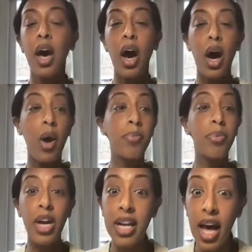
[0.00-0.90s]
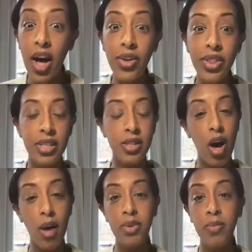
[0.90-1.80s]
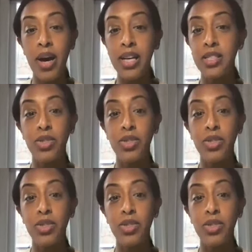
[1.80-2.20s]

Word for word: Our brain health is optimized.